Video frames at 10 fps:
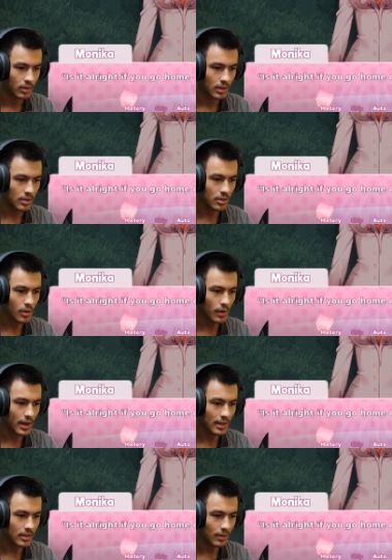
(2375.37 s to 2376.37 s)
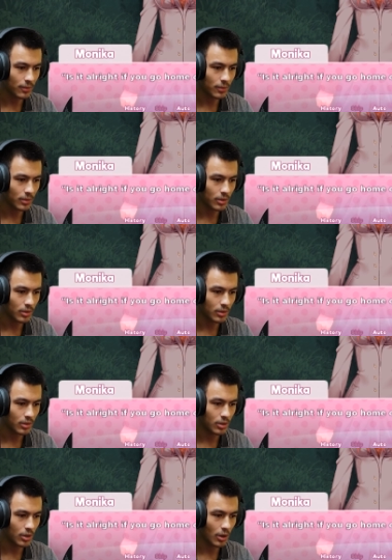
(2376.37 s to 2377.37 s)
Is it alright if
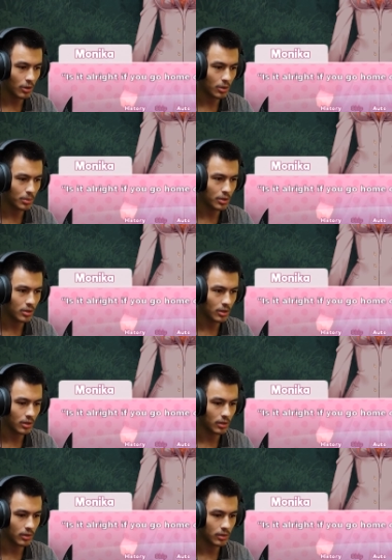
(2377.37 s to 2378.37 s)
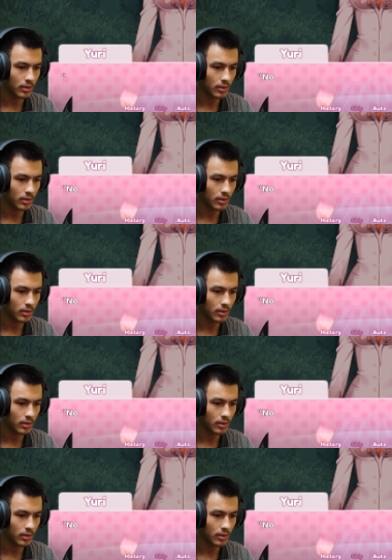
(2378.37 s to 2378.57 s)
you go home on your own?